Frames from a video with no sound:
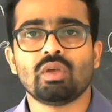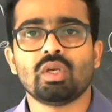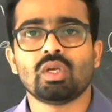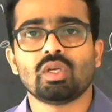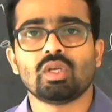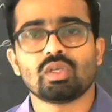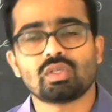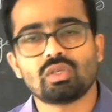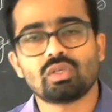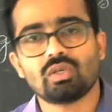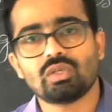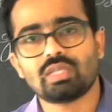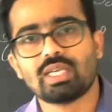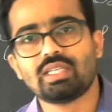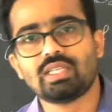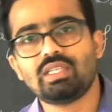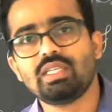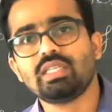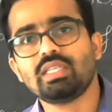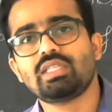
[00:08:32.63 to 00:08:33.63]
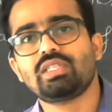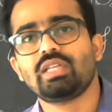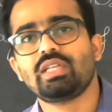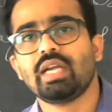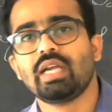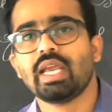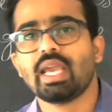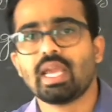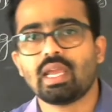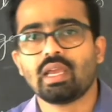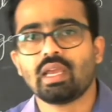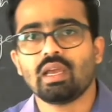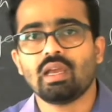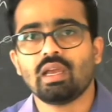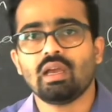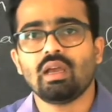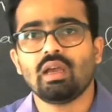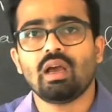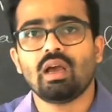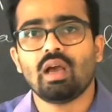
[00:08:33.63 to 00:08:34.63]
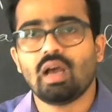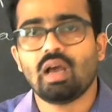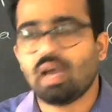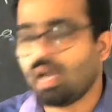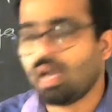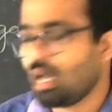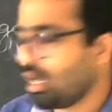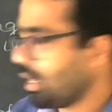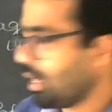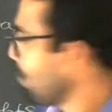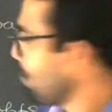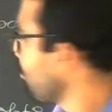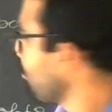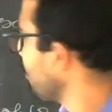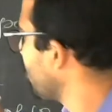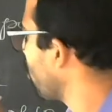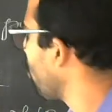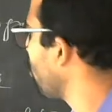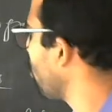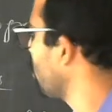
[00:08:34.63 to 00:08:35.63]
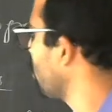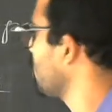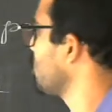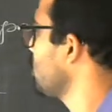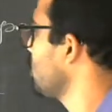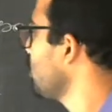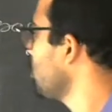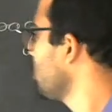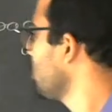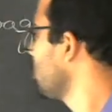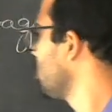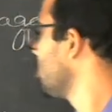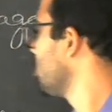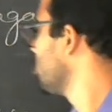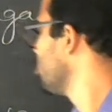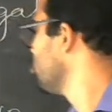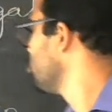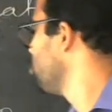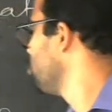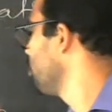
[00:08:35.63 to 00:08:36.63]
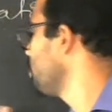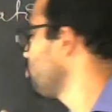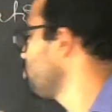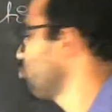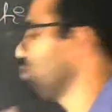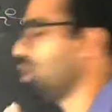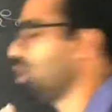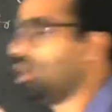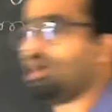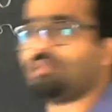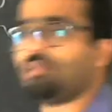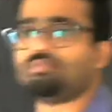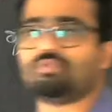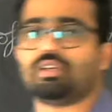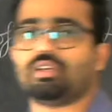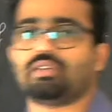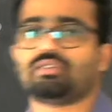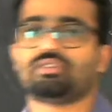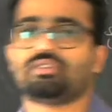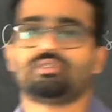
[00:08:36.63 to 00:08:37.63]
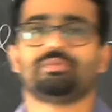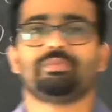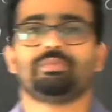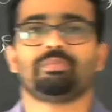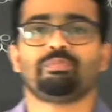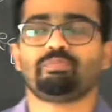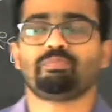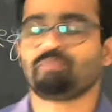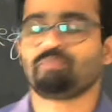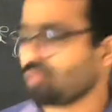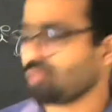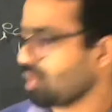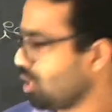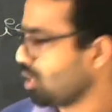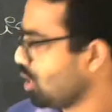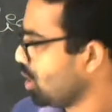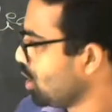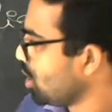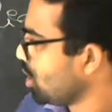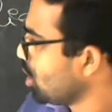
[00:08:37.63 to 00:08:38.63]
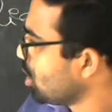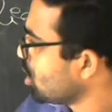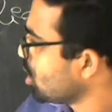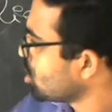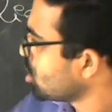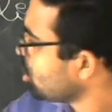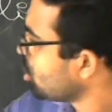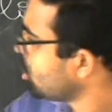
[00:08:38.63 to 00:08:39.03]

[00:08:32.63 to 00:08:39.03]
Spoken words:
So such a study can be called as a geometrical optics. So